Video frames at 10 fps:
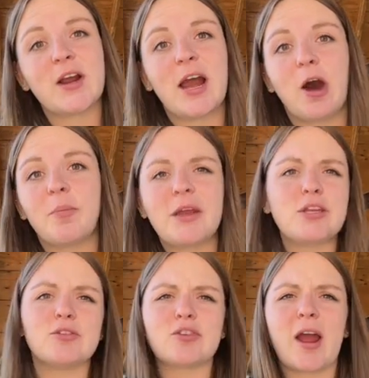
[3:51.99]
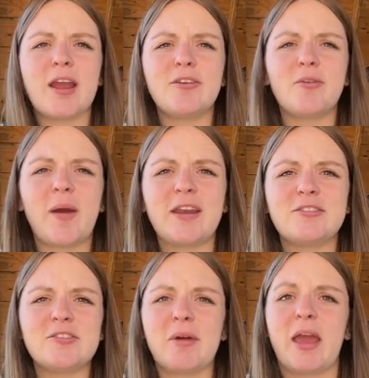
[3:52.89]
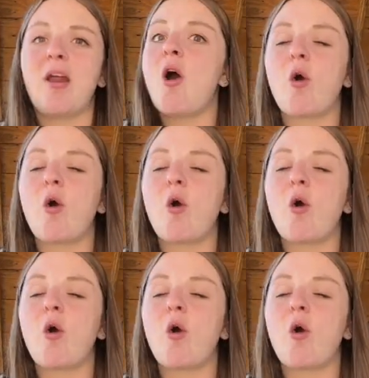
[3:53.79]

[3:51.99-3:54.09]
help, and you try a new way to do it.